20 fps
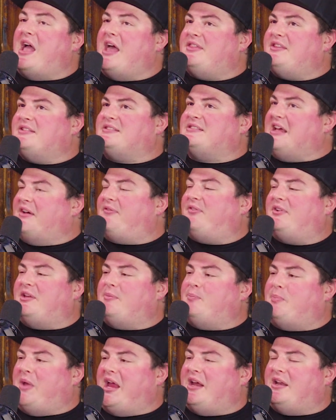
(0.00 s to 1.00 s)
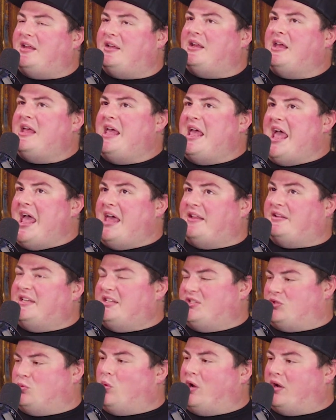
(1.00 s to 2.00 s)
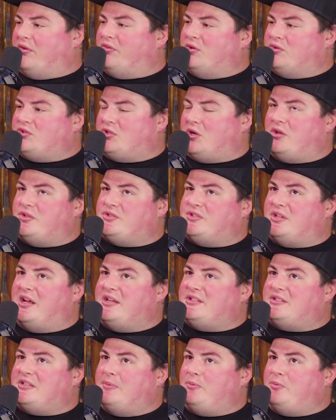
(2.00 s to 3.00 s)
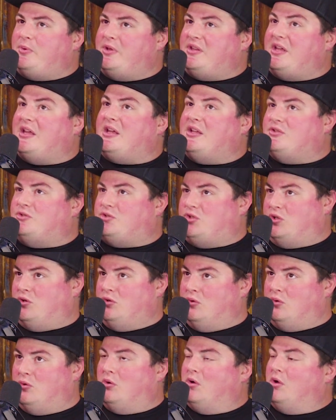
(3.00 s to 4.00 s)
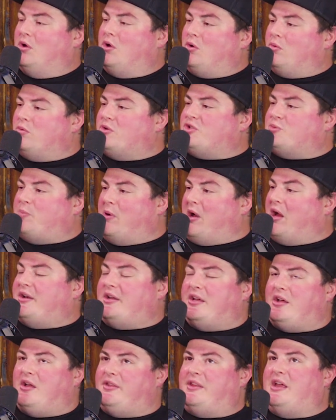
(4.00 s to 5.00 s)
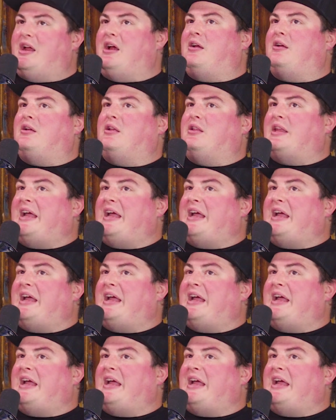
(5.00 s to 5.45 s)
This definitely baited at least one of those girls that I slept with into responding on there.